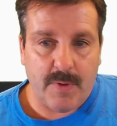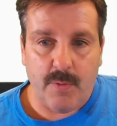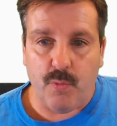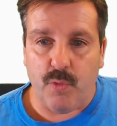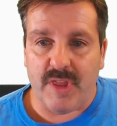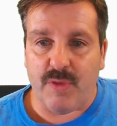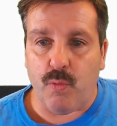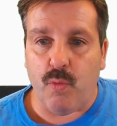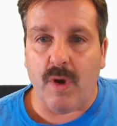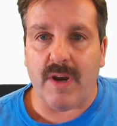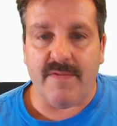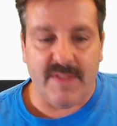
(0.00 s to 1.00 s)
With
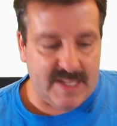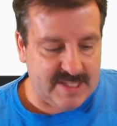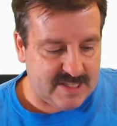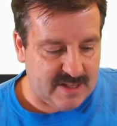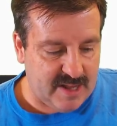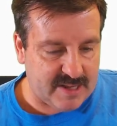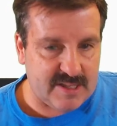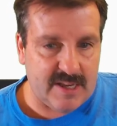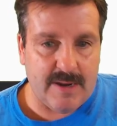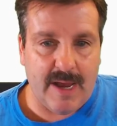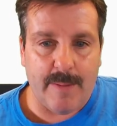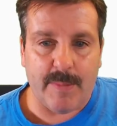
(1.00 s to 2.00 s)
one of these
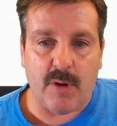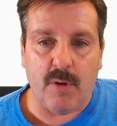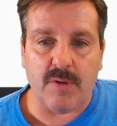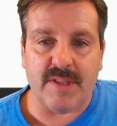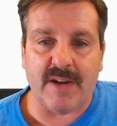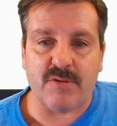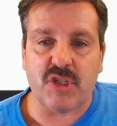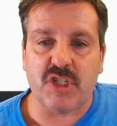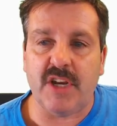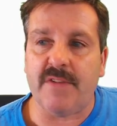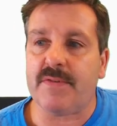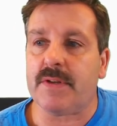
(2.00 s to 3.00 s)
selected, I'm going to hold down
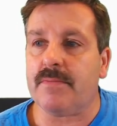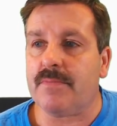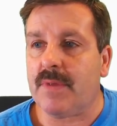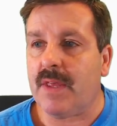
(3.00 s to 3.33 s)
Shift.